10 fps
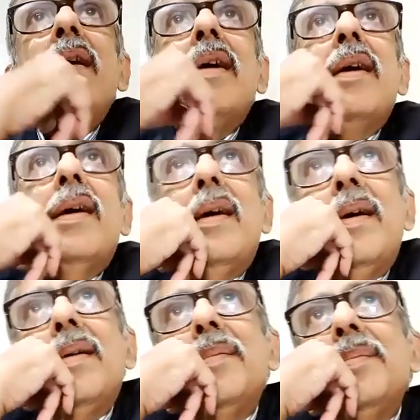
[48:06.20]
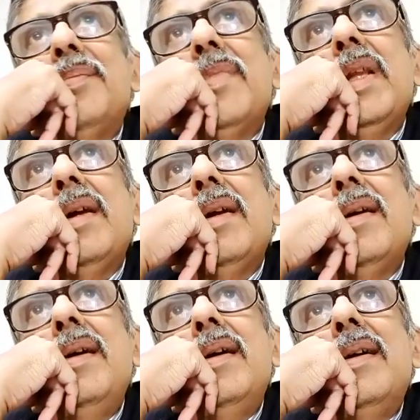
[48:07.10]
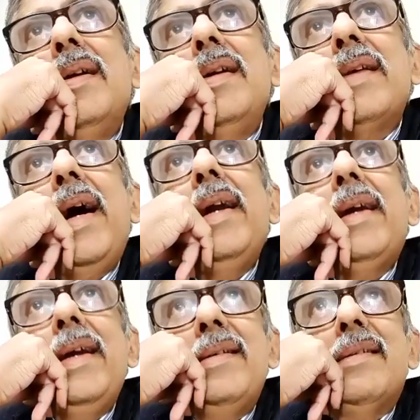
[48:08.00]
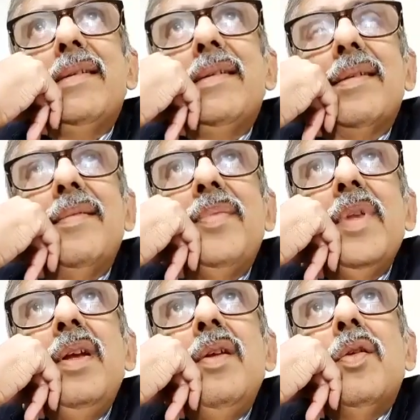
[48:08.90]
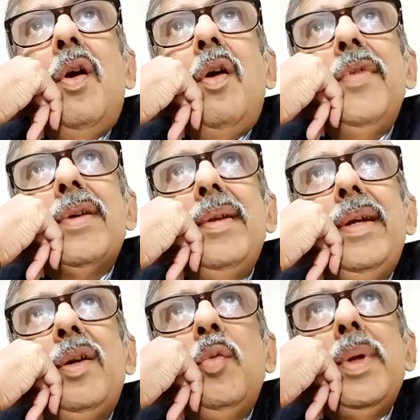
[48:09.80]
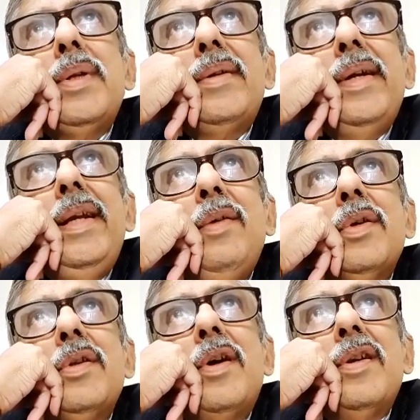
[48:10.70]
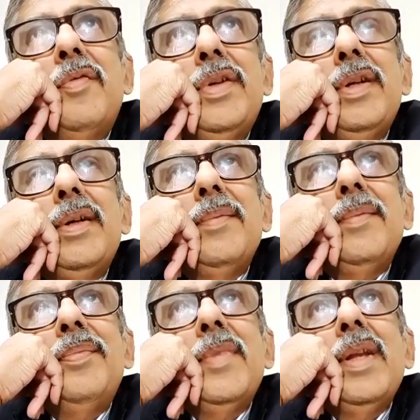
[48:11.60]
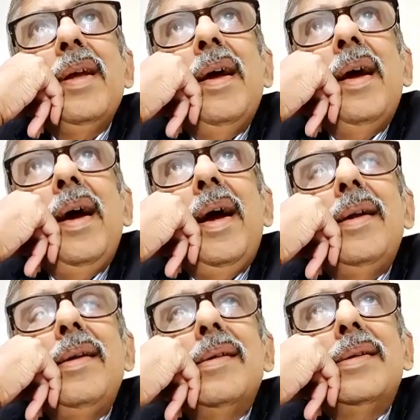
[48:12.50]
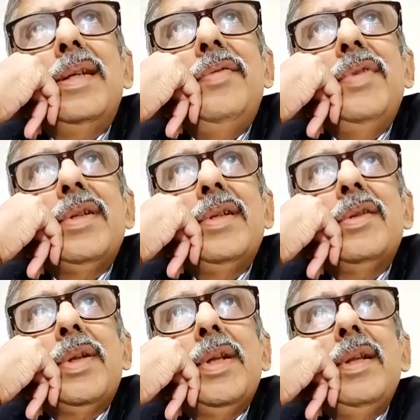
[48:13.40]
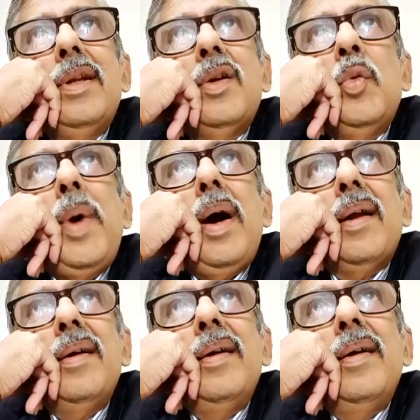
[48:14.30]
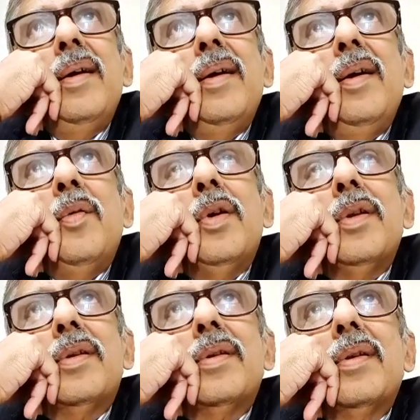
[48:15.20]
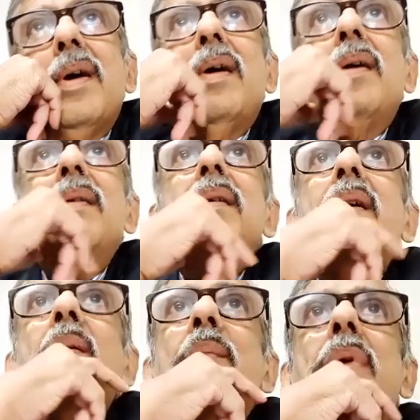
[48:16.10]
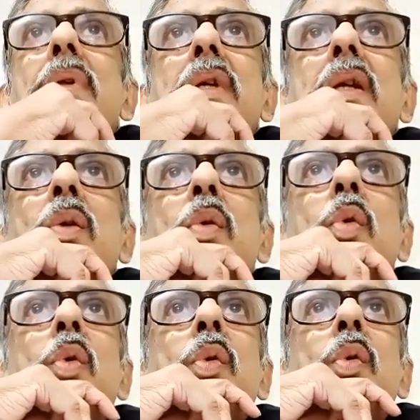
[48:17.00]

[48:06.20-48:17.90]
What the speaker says: uh, decide cases. So obviously, 2 months training was not sufficient. And the Chief Justice Swatandra Kumar was a person who